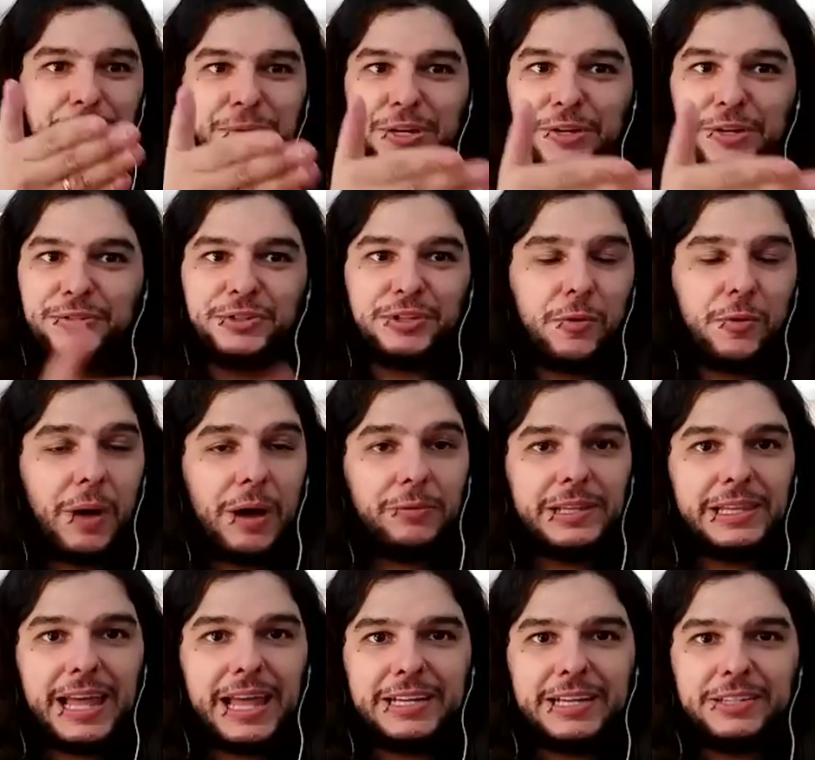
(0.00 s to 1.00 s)
you, so I would
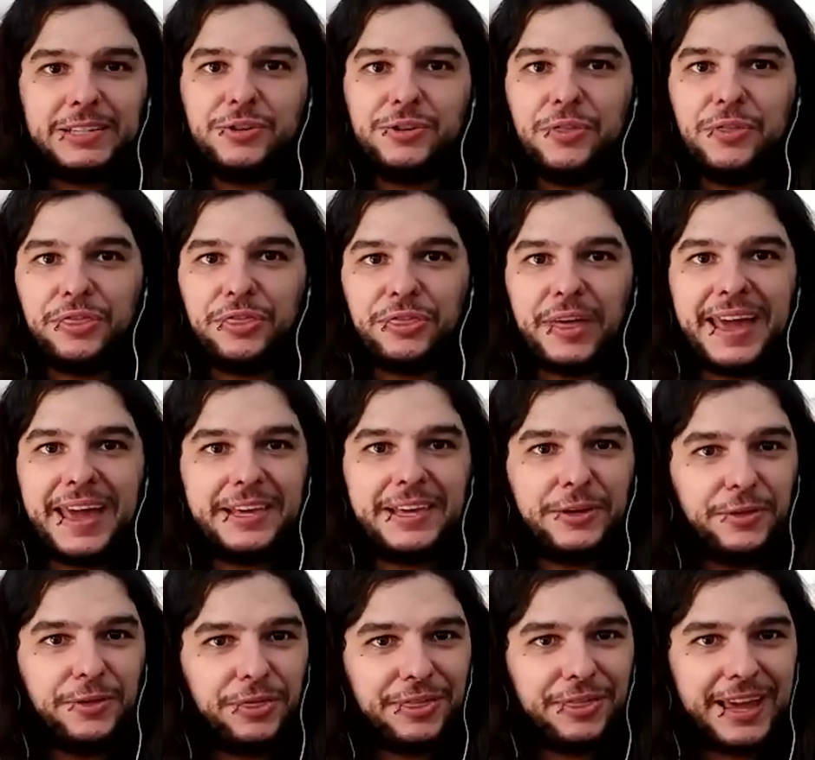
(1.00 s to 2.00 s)
like to thank
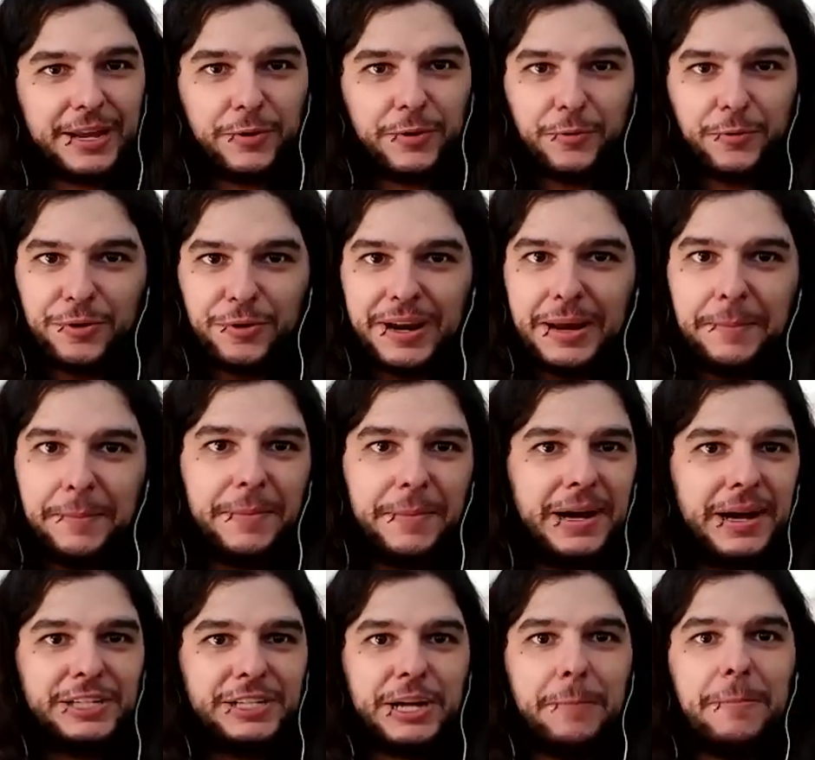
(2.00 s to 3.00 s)
you really
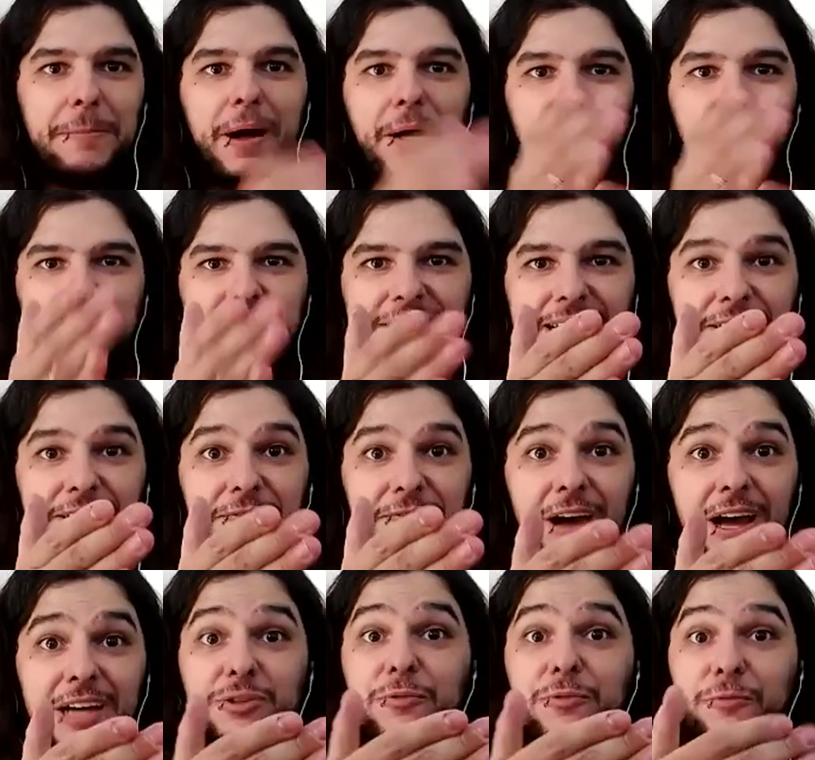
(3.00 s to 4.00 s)
much about this
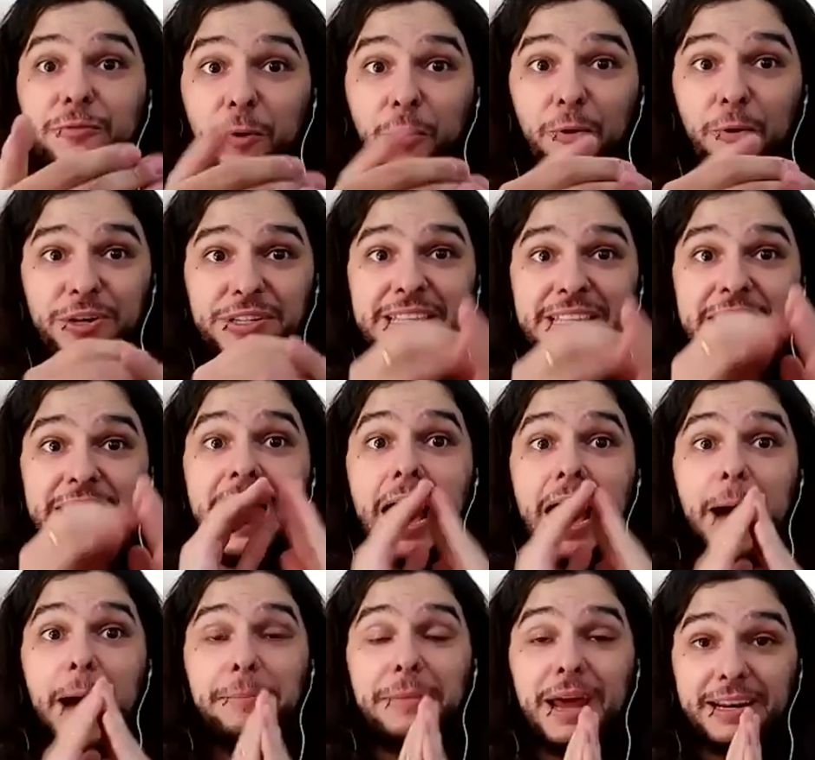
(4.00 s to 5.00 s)
advice. Of course,
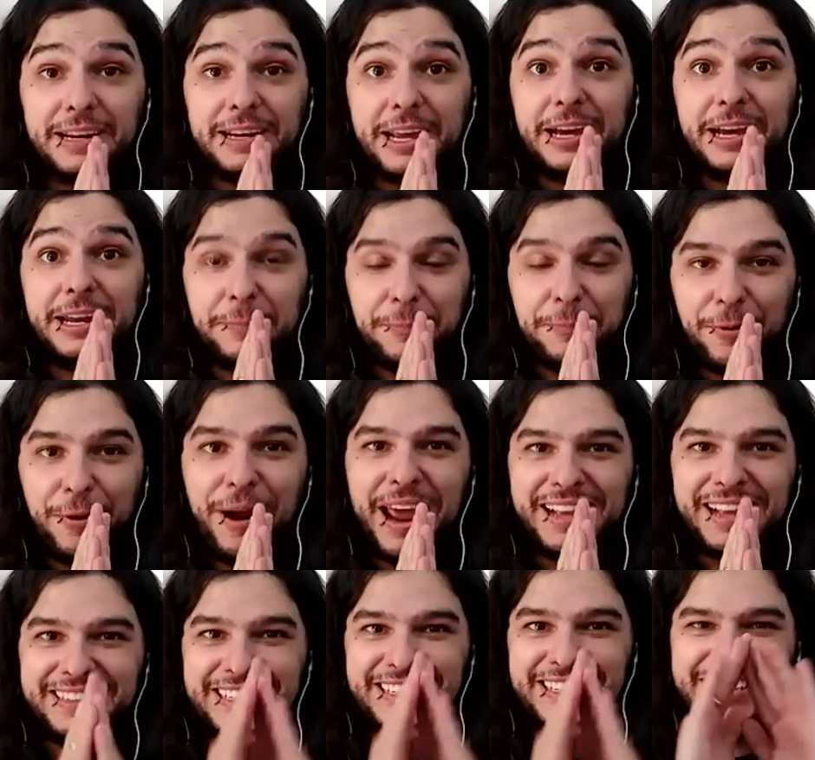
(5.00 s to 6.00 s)
I'm not gonna
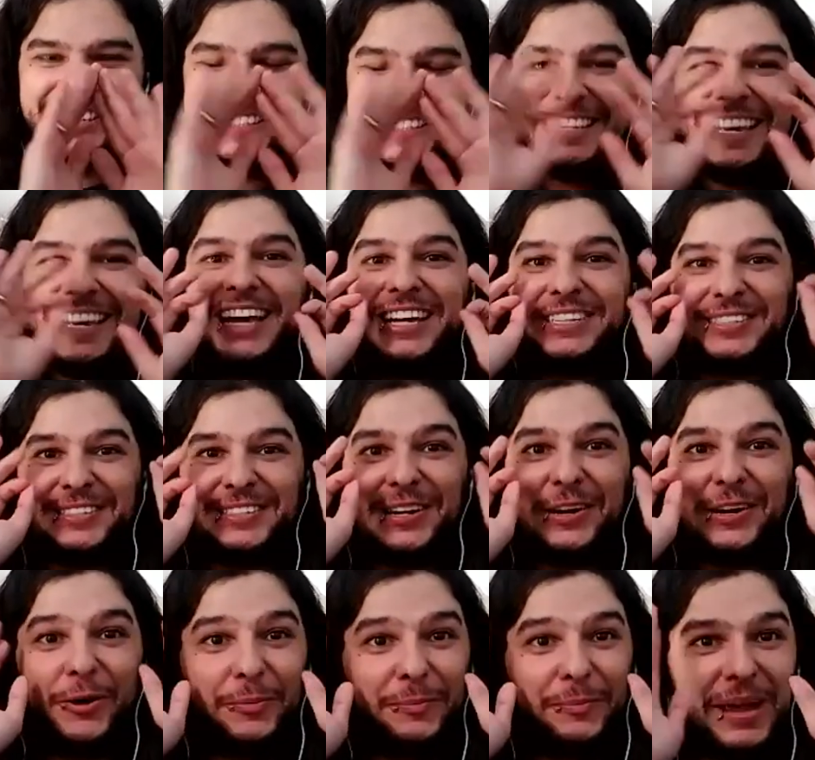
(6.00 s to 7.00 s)
practice
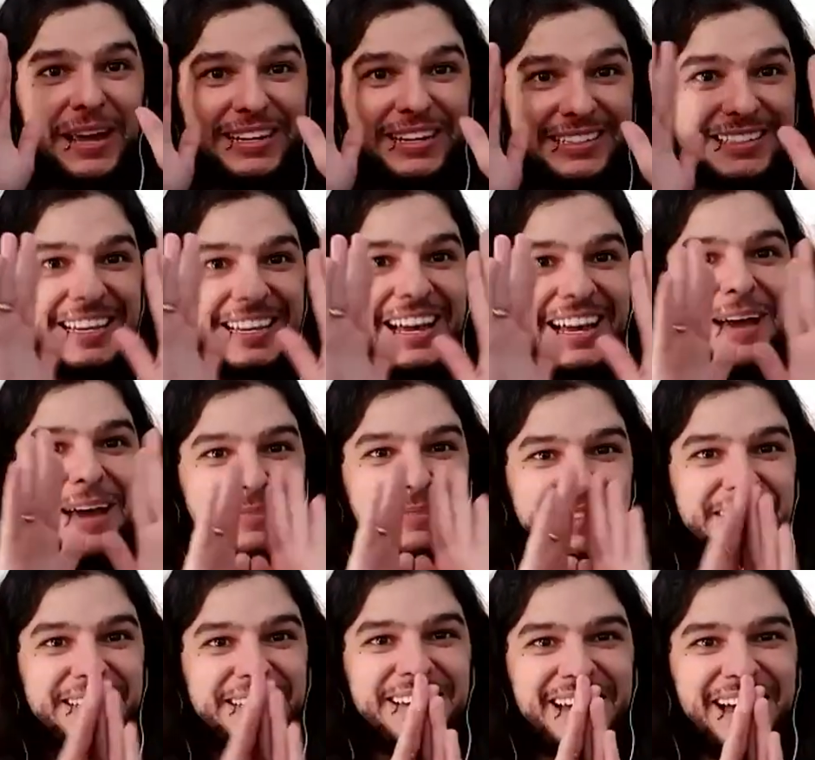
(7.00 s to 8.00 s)
so many times
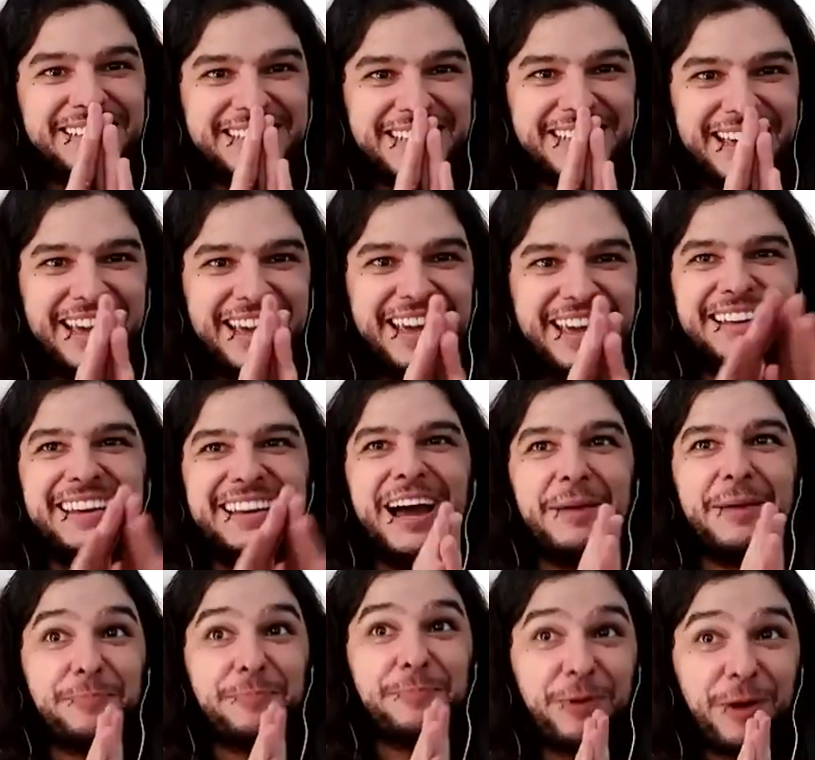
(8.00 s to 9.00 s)
a day, I
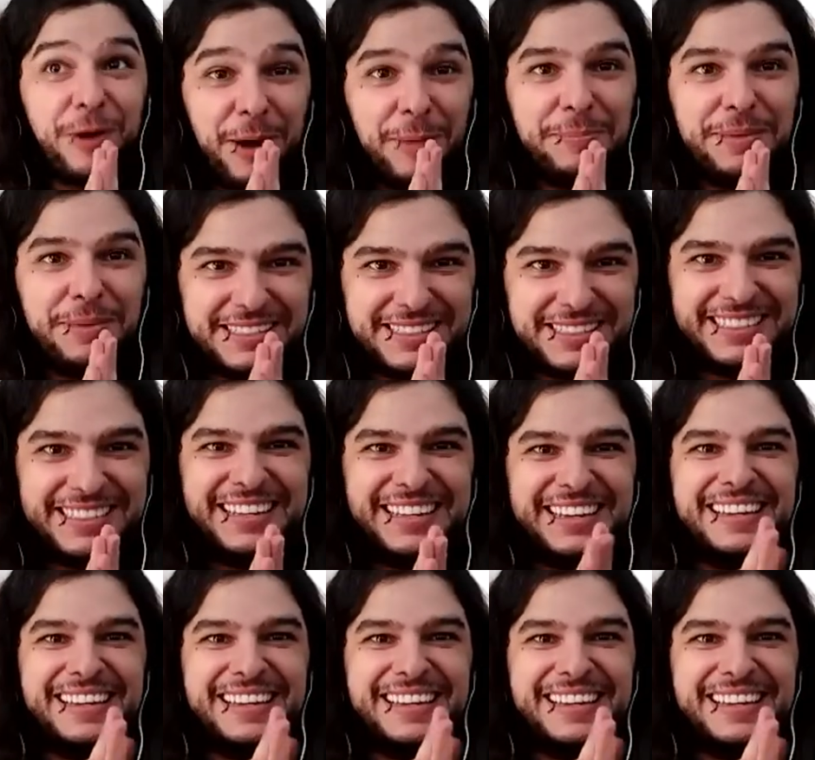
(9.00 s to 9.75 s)
promise.